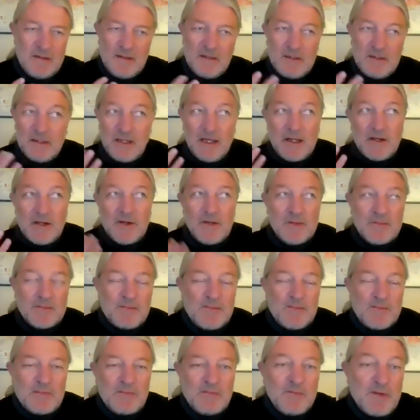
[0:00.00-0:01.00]
and I don't know,
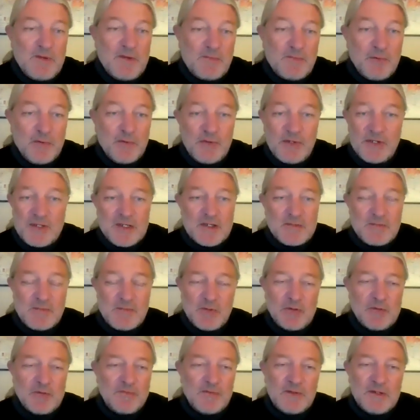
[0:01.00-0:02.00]
the fruit is just
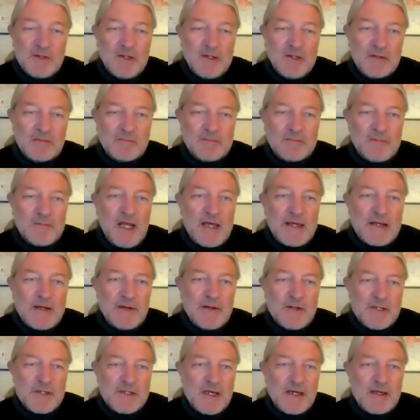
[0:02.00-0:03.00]
beautiful,
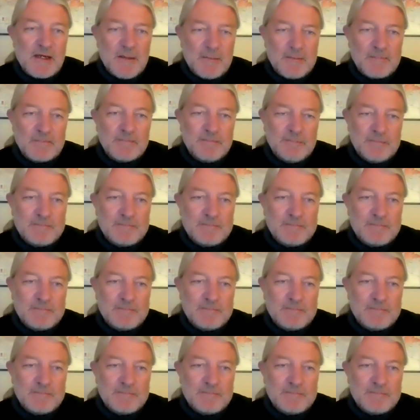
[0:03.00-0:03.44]
lighter style.